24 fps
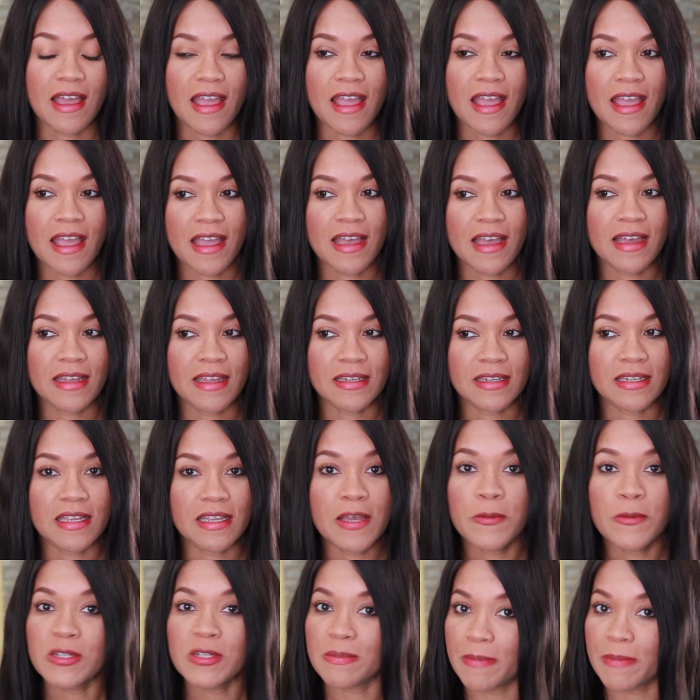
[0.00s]
And
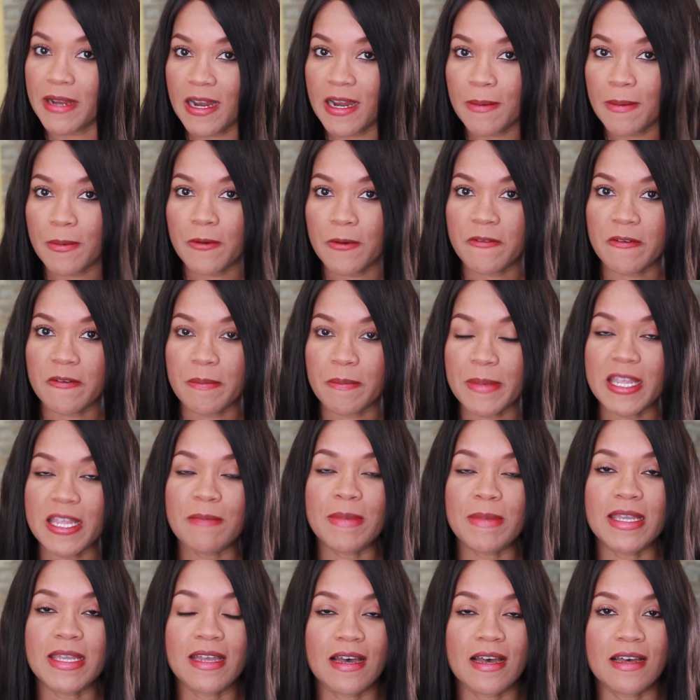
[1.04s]
it was bearable for
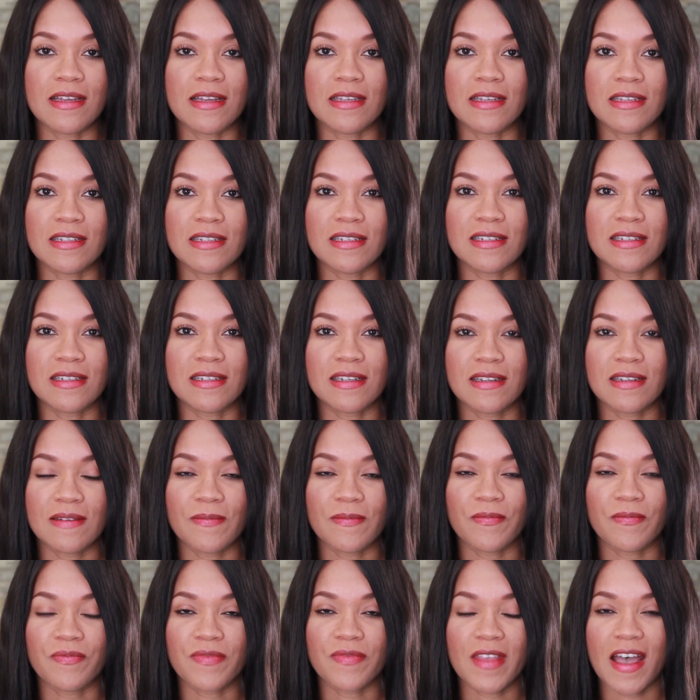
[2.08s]
me because
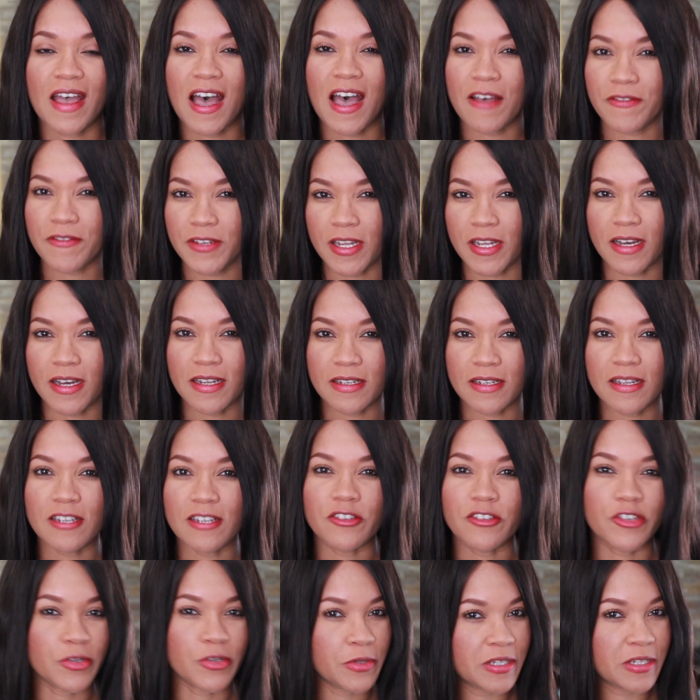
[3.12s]
I've done
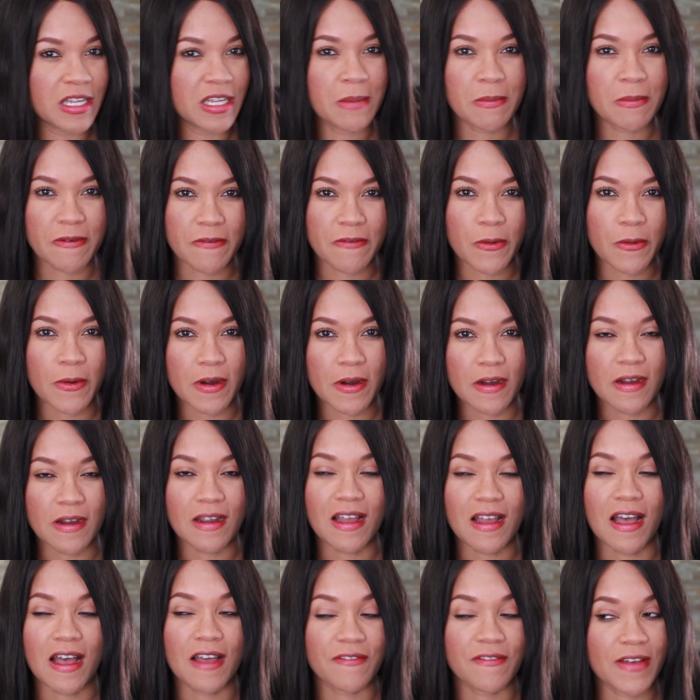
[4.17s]
juicing before.
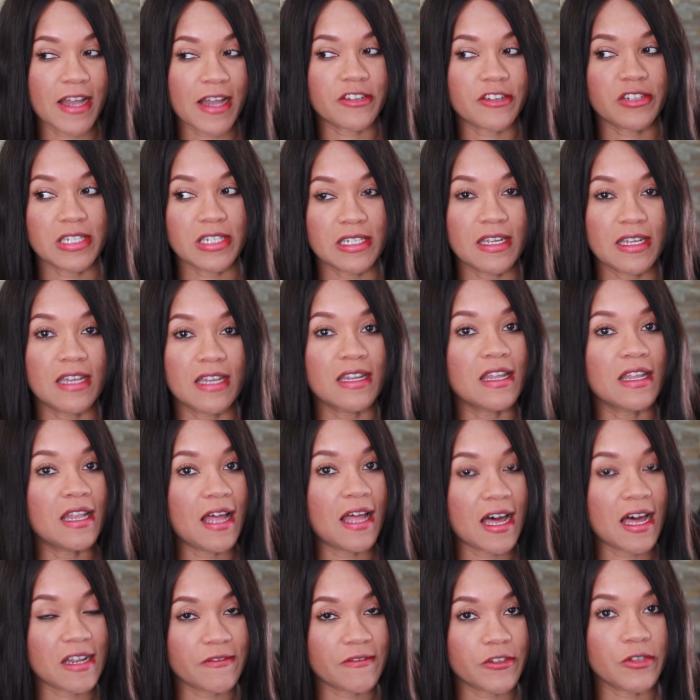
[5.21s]
I've actually done a
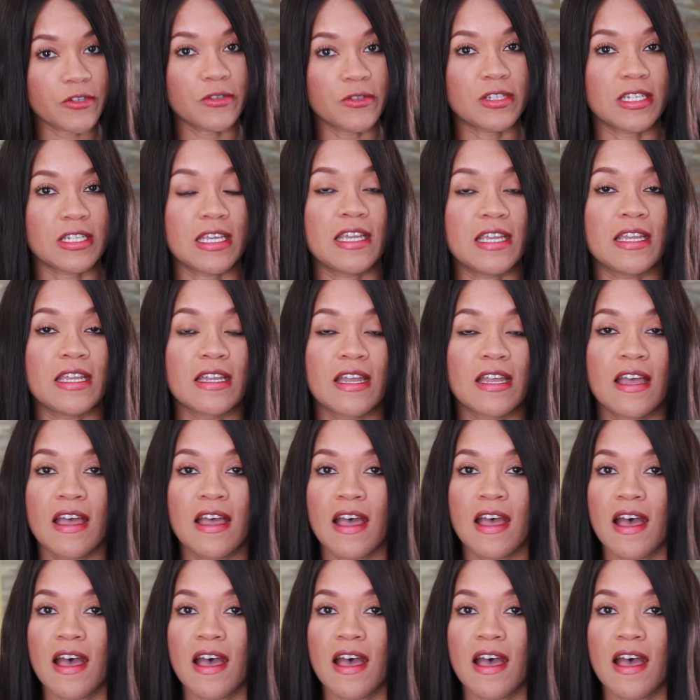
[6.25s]
lot of juicing.